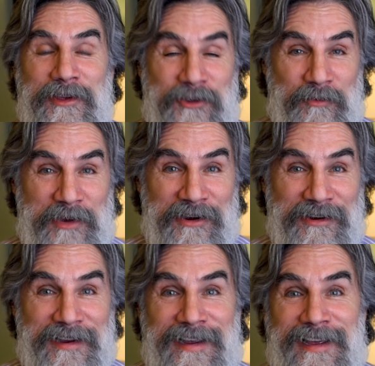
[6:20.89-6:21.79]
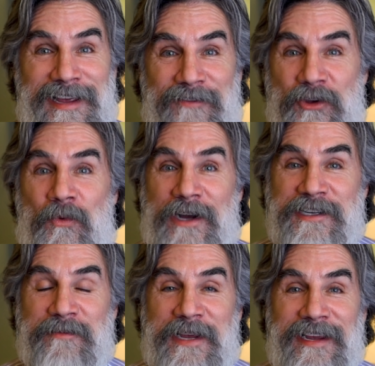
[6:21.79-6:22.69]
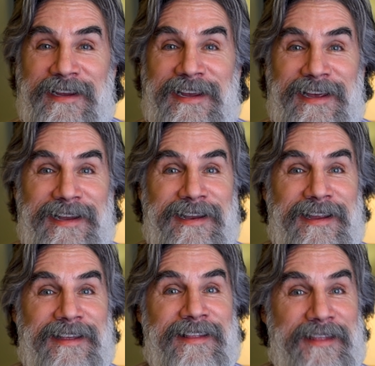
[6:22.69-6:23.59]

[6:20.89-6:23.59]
with your beard if you want to be in